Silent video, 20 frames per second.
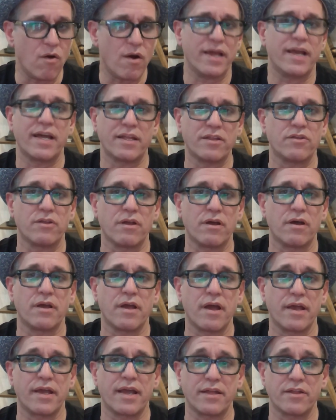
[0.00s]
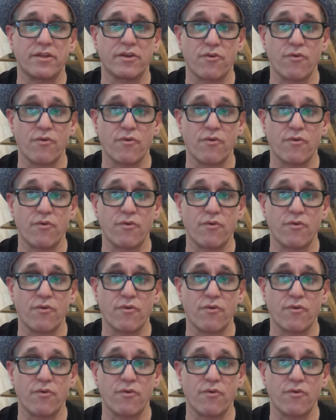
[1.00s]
I got a